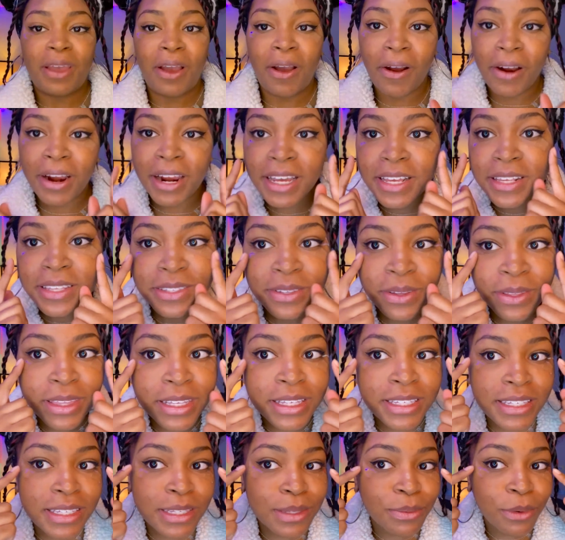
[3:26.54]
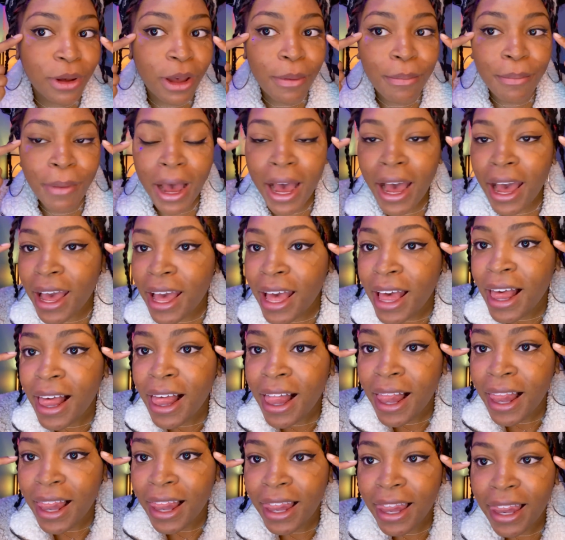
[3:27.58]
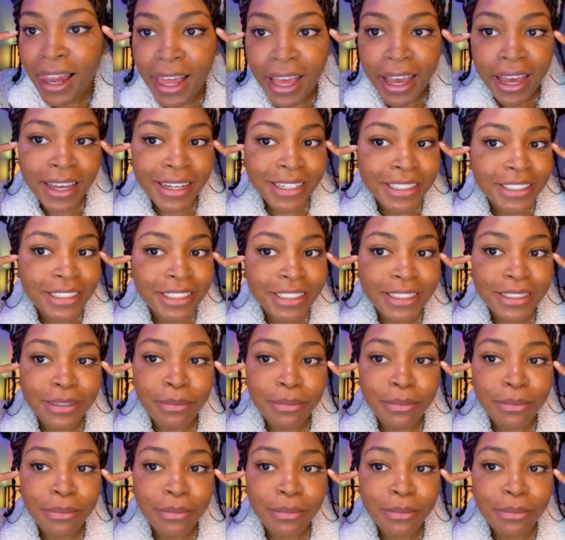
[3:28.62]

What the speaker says: right, so this is what my lashes,